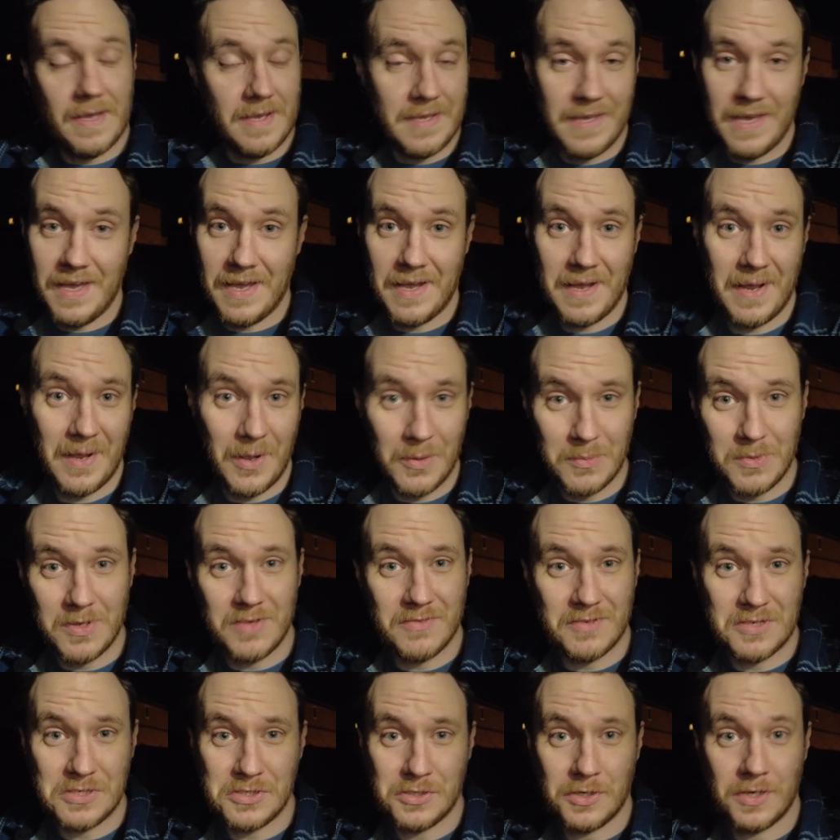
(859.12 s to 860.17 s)
yeah, I hope that
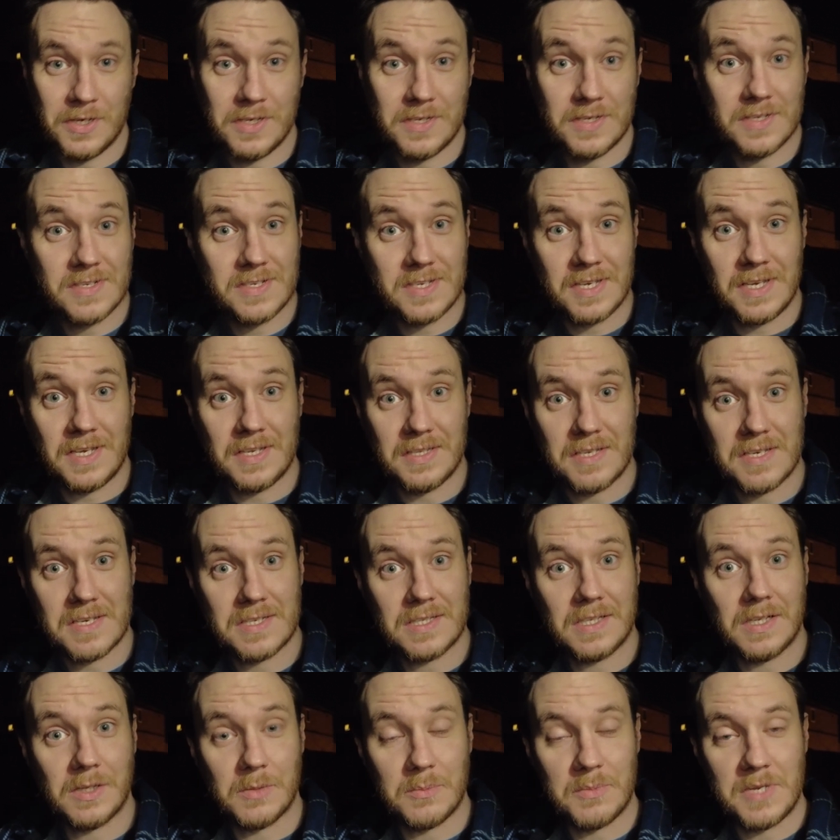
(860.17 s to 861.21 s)
you've enjoyed seeing
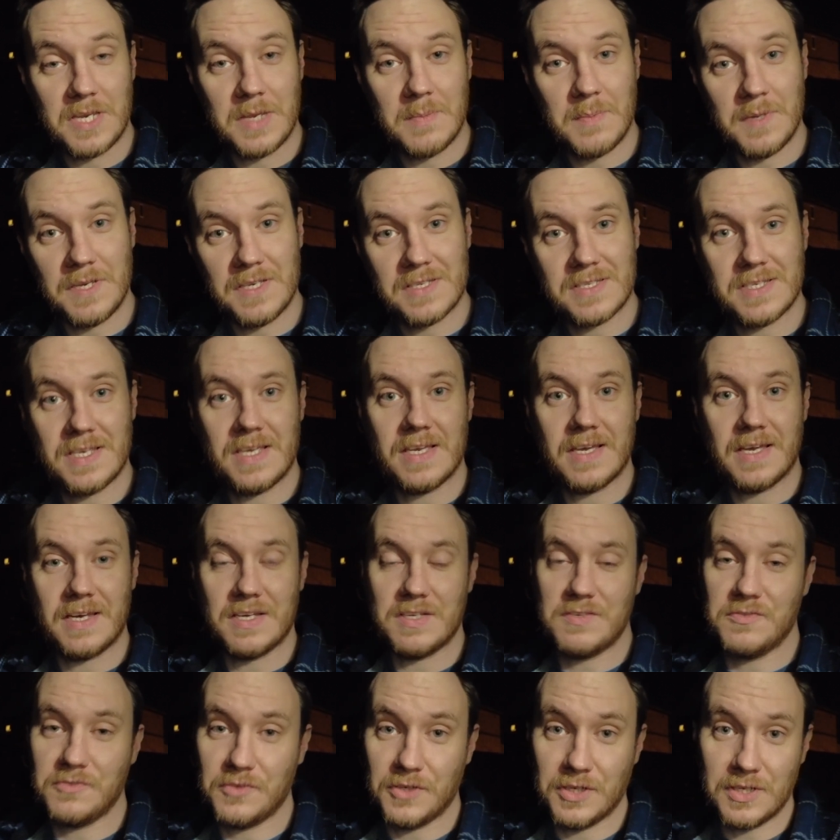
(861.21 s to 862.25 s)
this little mini PC get
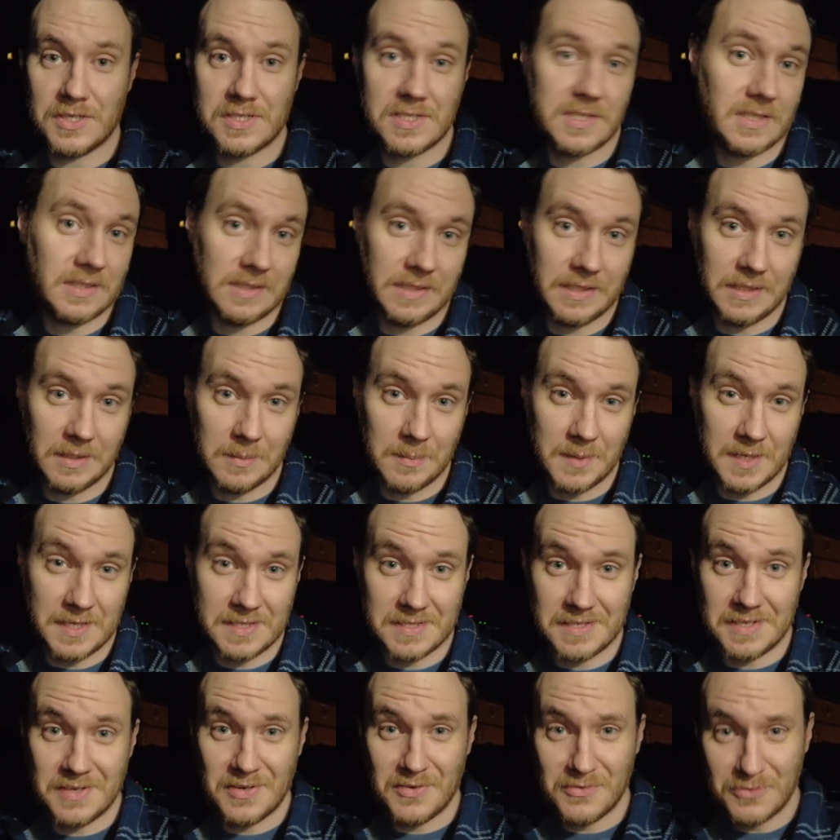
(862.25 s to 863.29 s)
its first little
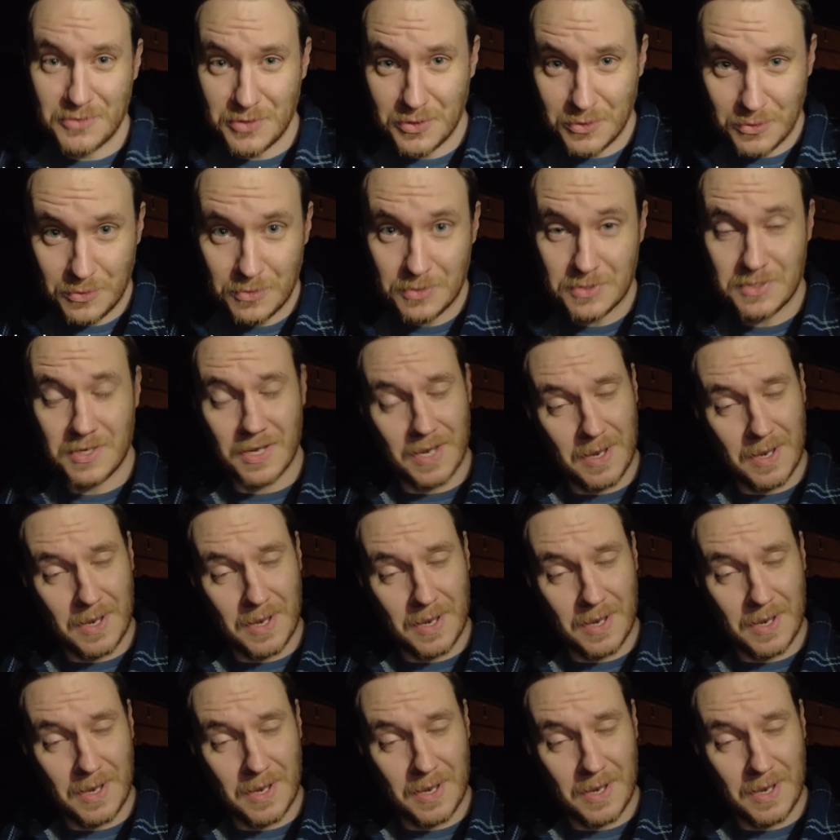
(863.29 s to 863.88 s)
bit of use.